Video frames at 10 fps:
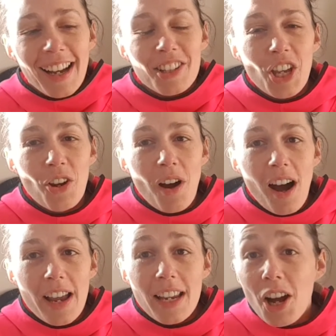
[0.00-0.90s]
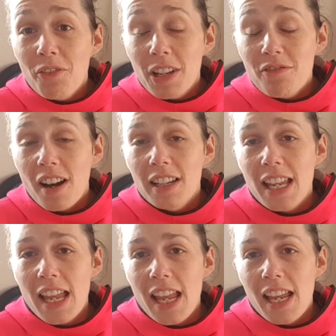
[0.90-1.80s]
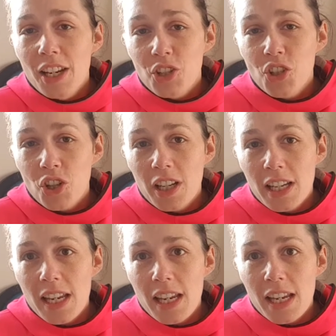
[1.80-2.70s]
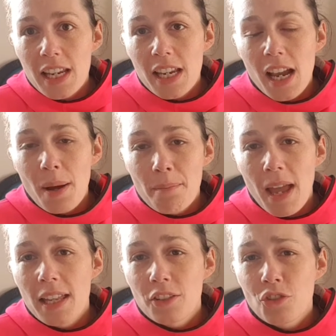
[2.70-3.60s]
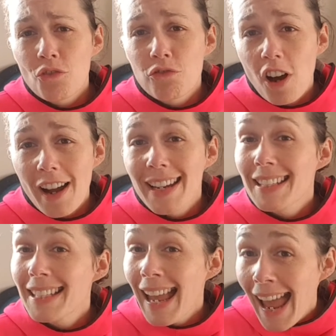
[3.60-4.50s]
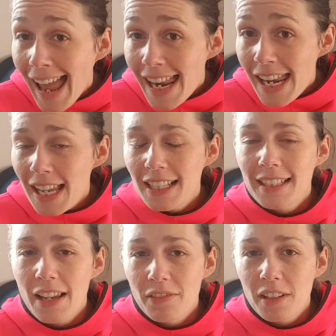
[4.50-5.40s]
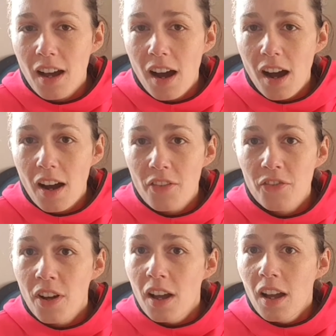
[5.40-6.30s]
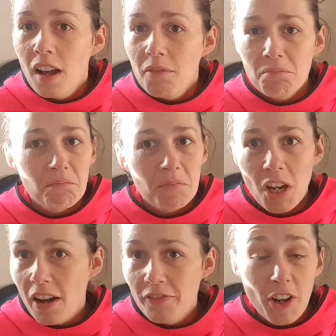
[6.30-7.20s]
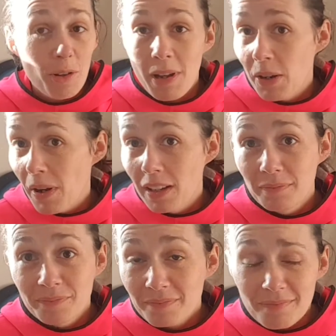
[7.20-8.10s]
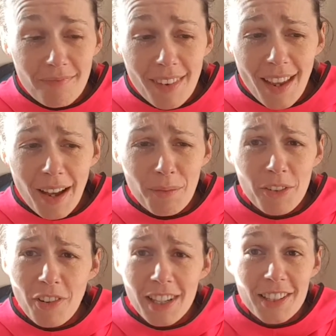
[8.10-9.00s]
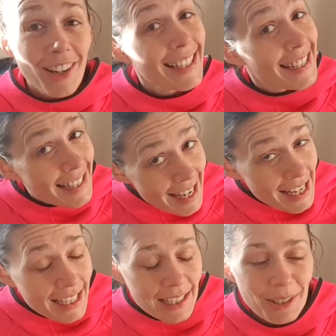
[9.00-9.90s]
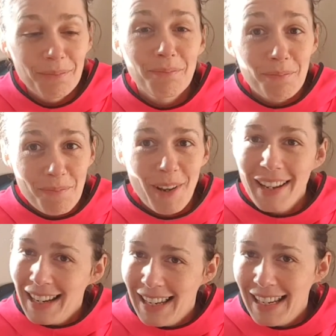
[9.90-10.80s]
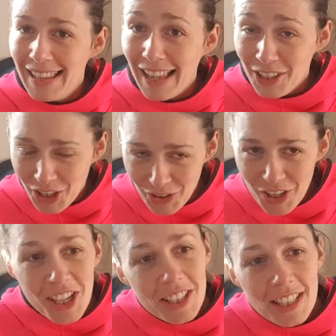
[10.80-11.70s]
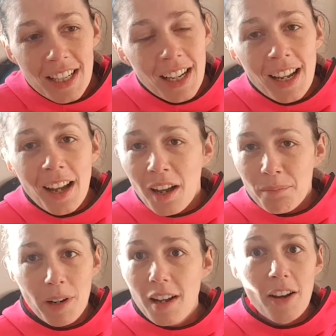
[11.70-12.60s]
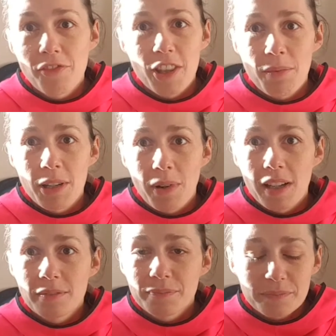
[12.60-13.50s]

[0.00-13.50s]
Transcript: So I currently run in Saucony men's Ride 10, 7.5, can't find them anywhere. Can find a size 6, but clearly that's no good, but can't find them anywhere.